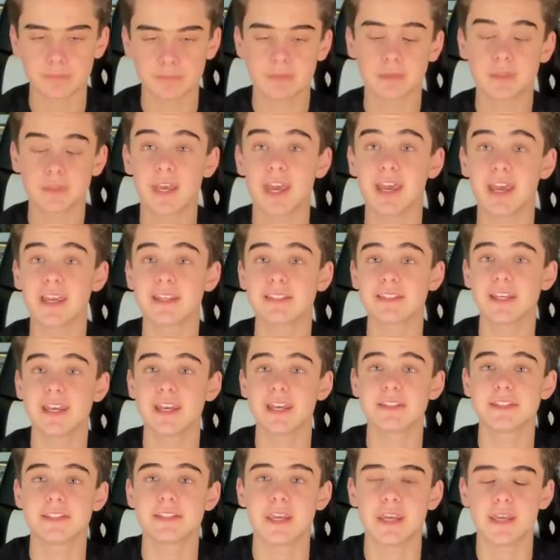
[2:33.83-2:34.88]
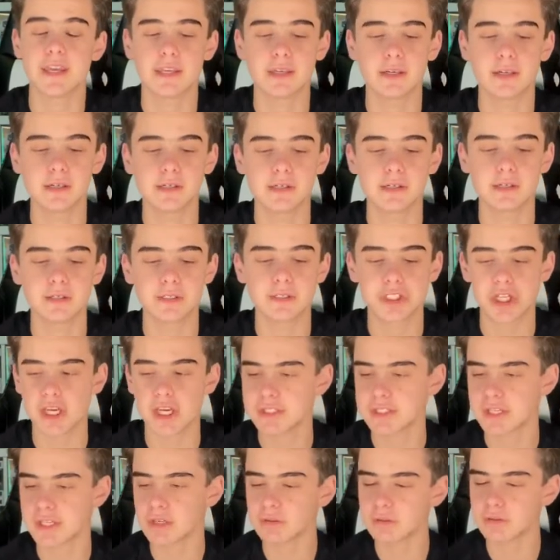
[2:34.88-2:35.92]
has a
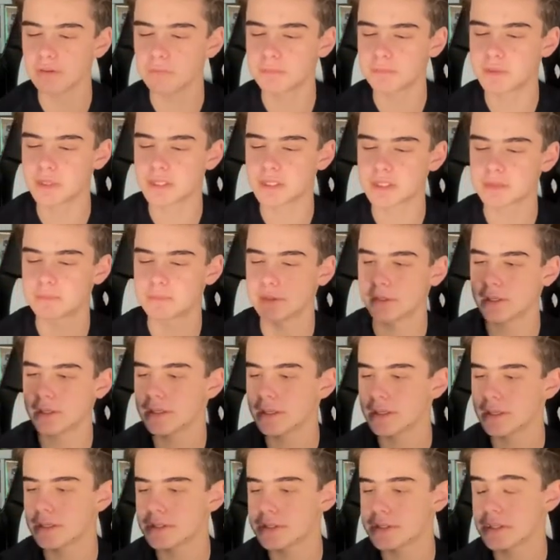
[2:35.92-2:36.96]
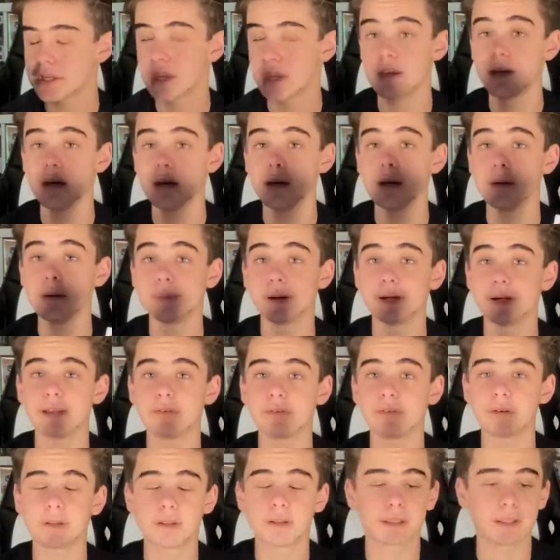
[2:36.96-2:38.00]
chase. I don't know if Bugs Bunny does, but I
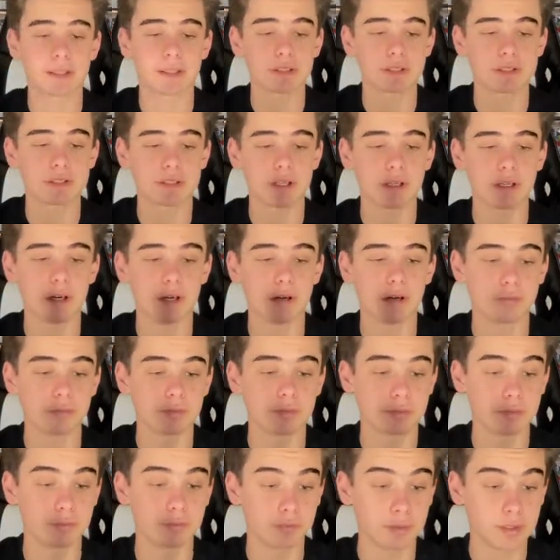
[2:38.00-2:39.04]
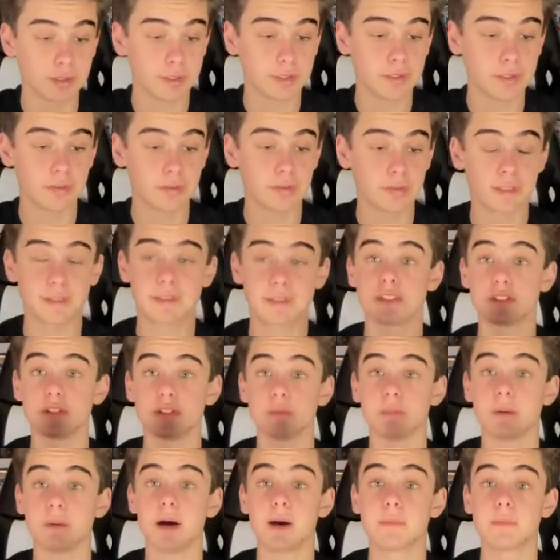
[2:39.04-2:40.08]
definitely like really do like these
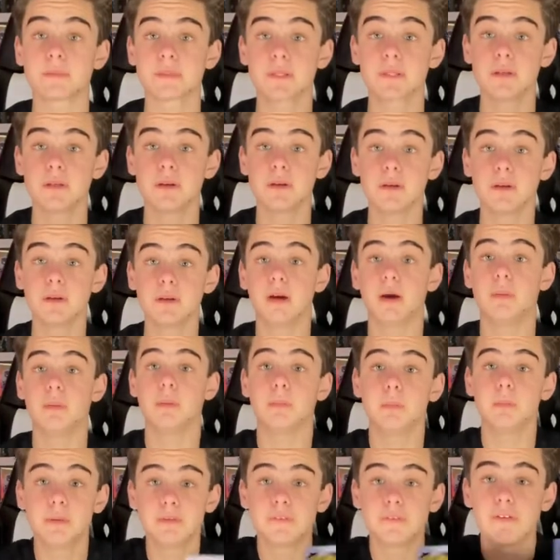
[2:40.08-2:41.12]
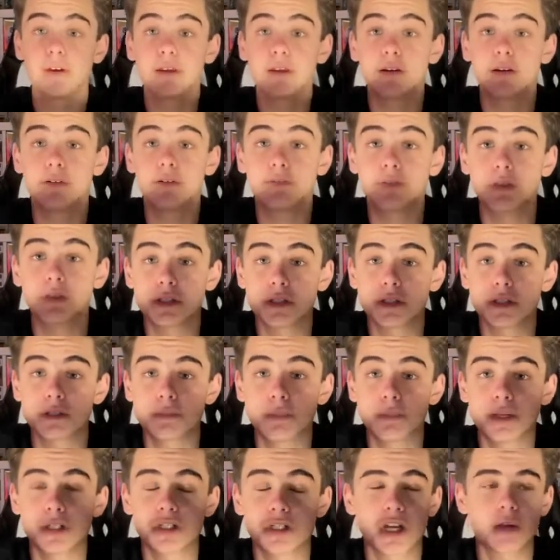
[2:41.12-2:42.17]
two pops. I'm a big fan of this
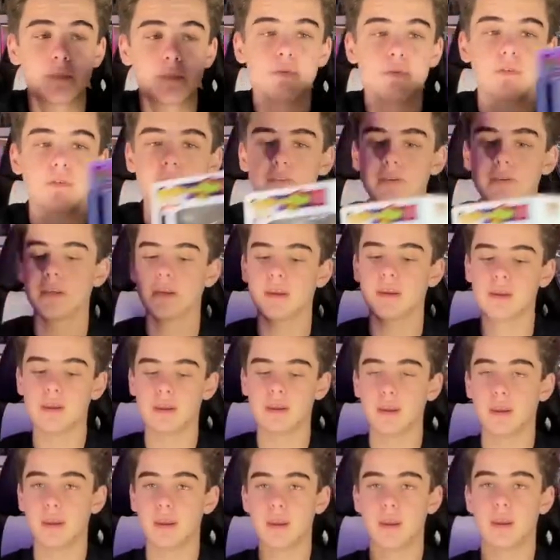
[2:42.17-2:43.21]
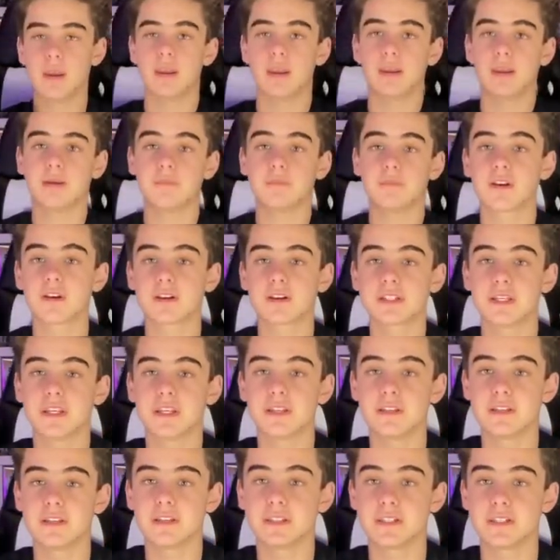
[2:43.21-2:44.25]
Space Jam movie, and I'm very
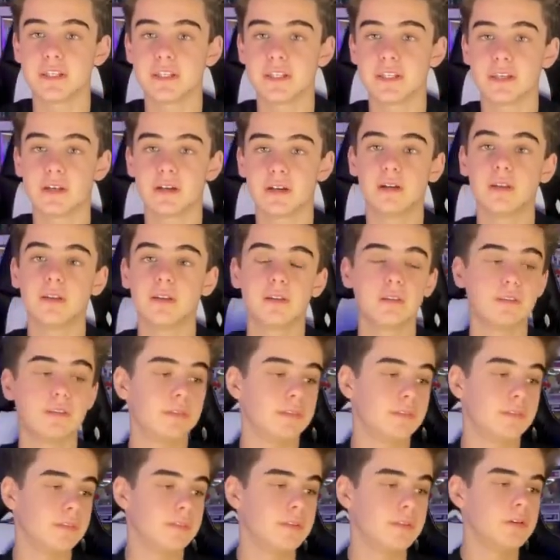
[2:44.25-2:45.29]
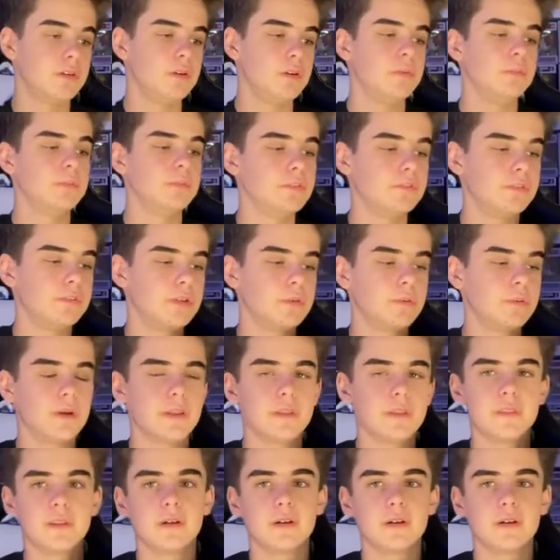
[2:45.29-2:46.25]
excited to see the new movie with